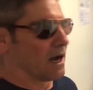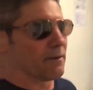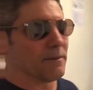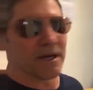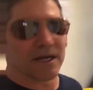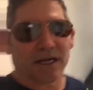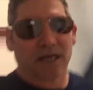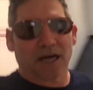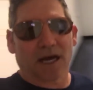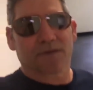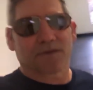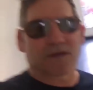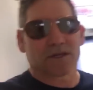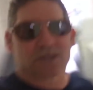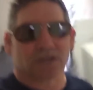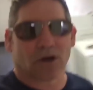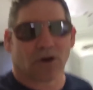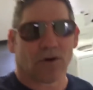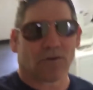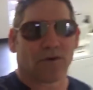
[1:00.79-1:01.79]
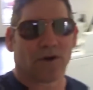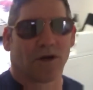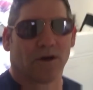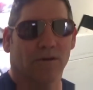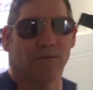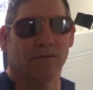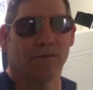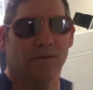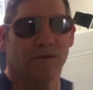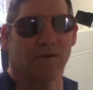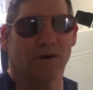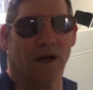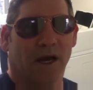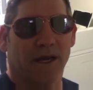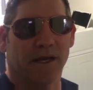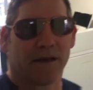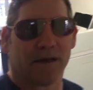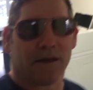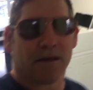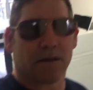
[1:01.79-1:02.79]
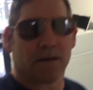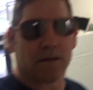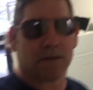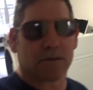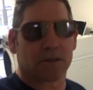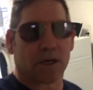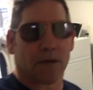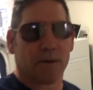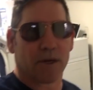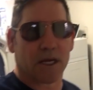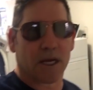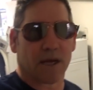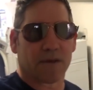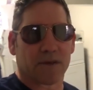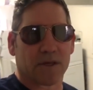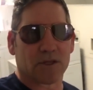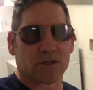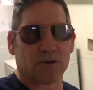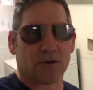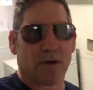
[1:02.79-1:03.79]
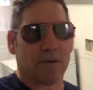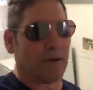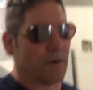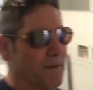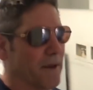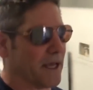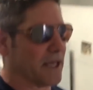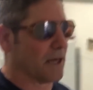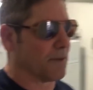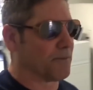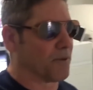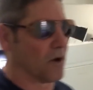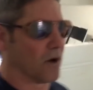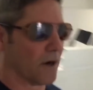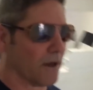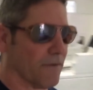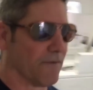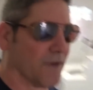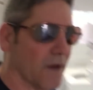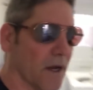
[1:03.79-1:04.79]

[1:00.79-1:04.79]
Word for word: I'm going to gut this whole room, right? So I'm going to gut this room and make it part